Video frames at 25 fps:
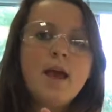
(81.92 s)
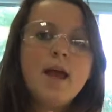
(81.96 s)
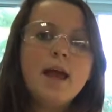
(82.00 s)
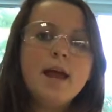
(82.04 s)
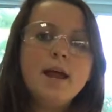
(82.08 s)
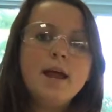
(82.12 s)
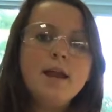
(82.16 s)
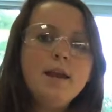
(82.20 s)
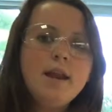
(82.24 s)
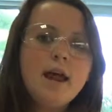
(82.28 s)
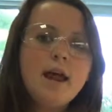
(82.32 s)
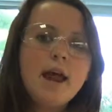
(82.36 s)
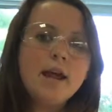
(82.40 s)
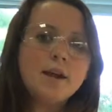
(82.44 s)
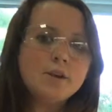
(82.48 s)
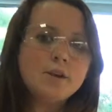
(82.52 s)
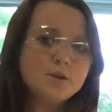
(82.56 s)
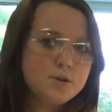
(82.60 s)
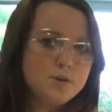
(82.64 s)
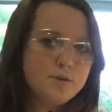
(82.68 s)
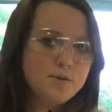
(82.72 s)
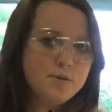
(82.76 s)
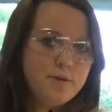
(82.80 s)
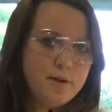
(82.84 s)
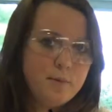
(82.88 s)
In
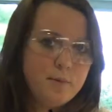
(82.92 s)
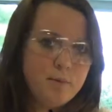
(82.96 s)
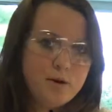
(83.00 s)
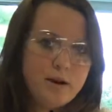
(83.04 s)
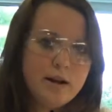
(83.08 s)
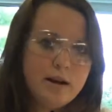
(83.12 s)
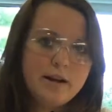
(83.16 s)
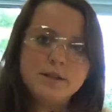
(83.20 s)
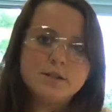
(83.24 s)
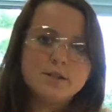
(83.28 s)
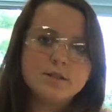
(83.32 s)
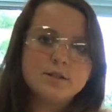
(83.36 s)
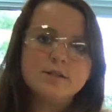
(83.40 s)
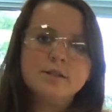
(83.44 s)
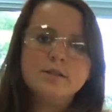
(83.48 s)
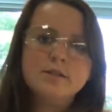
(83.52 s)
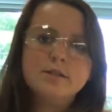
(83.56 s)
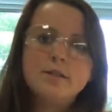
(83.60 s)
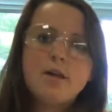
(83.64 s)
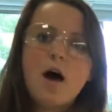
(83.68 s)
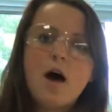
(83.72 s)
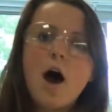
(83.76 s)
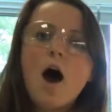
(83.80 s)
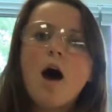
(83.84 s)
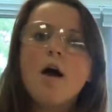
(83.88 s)
atrial fibrillation,
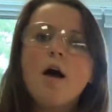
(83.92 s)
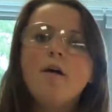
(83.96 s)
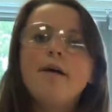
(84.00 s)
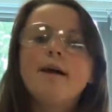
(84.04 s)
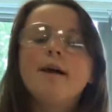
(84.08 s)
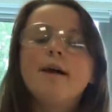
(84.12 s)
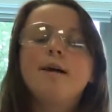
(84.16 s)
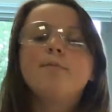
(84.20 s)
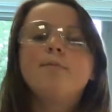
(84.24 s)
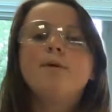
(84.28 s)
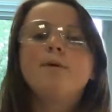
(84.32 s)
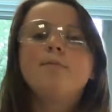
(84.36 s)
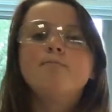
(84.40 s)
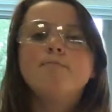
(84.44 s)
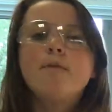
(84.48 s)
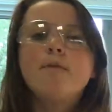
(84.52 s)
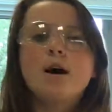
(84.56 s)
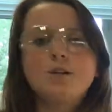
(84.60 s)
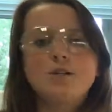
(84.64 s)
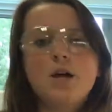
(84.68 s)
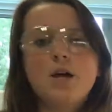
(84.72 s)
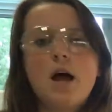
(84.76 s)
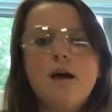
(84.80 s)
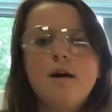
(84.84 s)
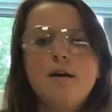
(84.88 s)
the heart rate can be
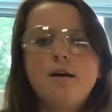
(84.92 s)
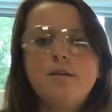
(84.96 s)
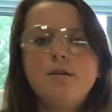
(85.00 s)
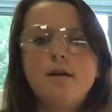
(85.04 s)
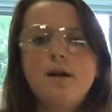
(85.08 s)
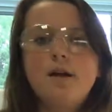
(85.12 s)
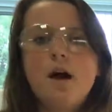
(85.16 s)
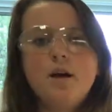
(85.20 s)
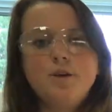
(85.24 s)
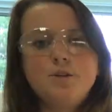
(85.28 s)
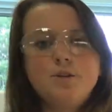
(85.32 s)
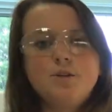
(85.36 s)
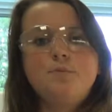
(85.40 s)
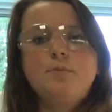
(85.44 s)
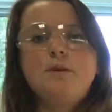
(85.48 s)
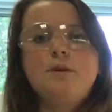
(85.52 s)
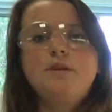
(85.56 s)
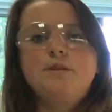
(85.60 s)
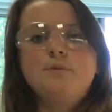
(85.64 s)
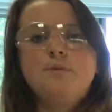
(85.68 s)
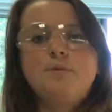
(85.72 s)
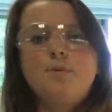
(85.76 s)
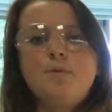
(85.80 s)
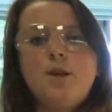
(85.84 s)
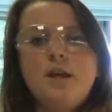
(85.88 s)
much higher than 100
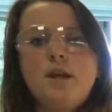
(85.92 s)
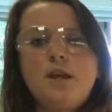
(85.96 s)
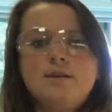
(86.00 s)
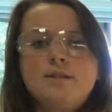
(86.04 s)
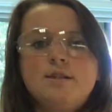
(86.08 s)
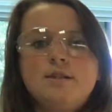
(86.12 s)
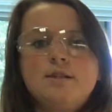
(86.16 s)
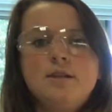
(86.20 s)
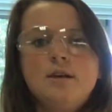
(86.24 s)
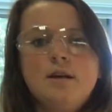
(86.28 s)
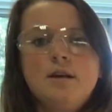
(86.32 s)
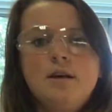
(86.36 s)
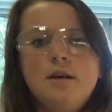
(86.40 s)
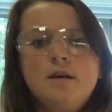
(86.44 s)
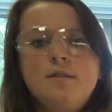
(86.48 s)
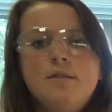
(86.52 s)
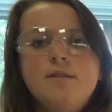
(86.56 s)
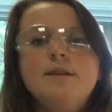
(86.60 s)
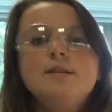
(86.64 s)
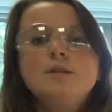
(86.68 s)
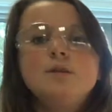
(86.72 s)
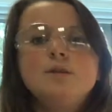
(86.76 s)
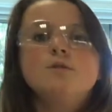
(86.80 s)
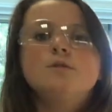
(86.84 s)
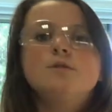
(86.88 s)
beats per minute.
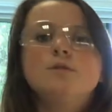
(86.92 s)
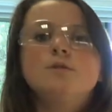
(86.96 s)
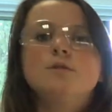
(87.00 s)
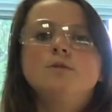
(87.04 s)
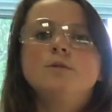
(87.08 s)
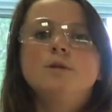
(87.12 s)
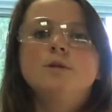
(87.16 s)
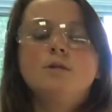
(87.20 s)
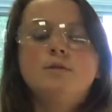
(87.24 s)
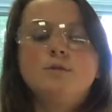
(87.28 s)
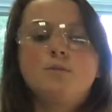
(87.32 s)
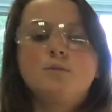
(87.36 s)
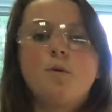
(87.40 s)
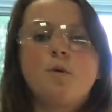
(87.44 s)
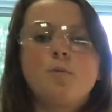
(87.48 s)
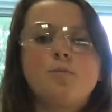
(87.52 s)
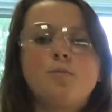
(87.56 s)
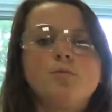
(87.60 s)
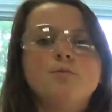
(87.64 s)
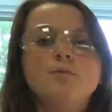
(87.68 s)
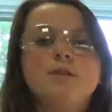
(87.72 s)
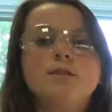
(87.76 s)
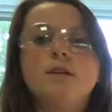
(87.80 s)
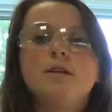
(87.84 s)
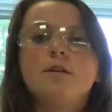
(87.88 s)
This causes
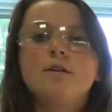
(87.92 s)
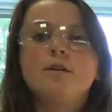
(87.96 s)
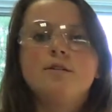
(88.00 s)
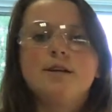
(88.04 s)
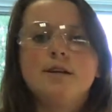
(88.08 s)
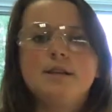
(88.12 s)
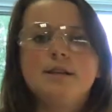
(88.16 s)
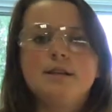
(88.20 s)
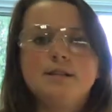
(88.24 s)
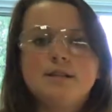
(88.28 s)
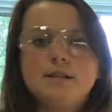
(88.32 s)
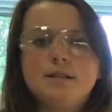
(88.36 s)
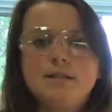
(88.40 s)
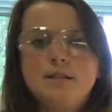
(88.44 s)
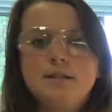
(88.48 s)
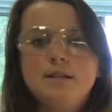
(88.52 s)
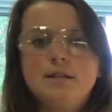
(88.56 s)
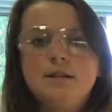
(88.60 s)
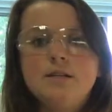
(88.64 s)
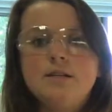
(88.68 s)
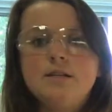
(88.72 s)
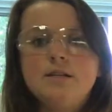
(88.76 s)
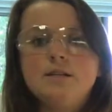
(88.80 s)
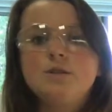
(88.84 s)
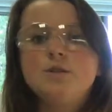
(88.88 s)
problems including
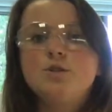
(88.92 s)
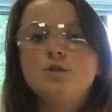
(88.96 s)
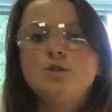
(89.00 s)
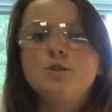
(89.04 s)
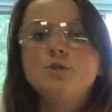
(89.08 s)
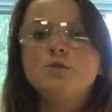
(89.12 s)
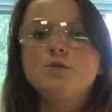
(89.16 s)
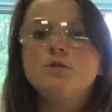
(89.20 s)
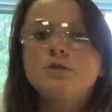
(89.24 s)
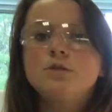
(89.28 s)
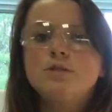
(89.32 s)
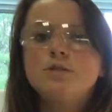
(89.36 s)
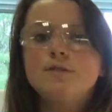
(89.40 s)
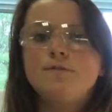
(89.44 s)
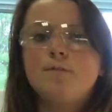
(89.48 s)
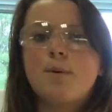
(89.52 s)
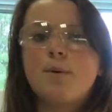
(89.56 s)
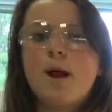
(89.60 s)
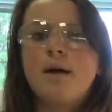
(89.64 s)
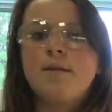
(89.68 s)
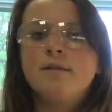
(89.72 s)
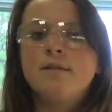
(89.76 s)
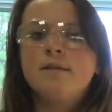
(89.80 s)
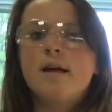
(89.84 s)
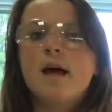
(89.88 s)
dizziness, shortness of
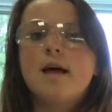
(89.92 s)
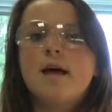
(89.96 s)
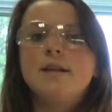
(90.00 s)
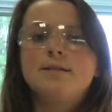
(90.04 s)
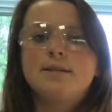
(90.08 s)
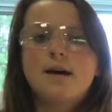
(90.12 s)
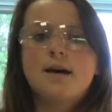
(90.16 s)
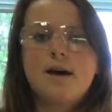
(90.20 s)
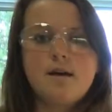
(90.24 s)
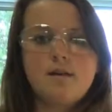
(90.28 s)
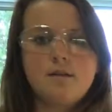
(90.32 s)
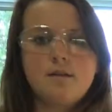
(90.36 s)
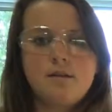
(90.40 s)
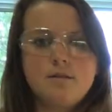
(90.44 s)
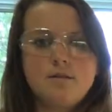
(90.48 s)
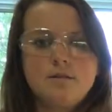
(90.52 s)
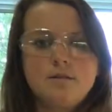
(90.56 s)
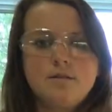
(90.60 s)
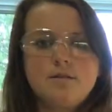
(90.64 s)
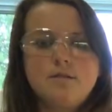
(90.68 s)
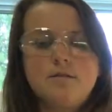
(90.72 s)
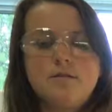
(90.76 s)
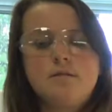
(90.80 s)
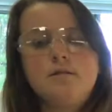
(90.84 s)
breath, and tiredness.